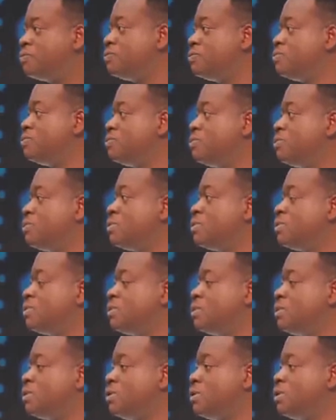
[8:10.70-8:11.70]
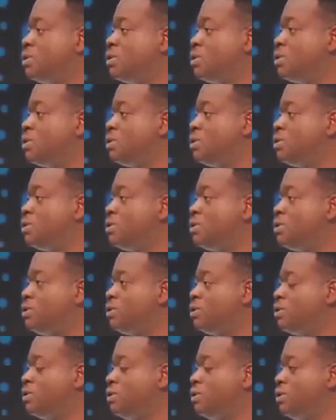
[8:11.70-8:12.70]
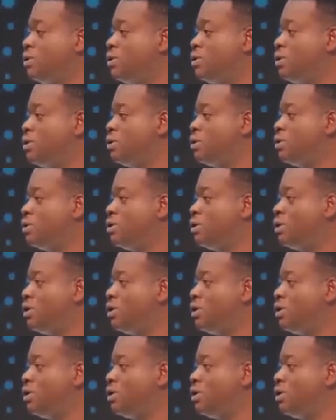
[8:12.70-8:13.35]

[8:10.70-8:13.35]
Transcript: Nobody speaks.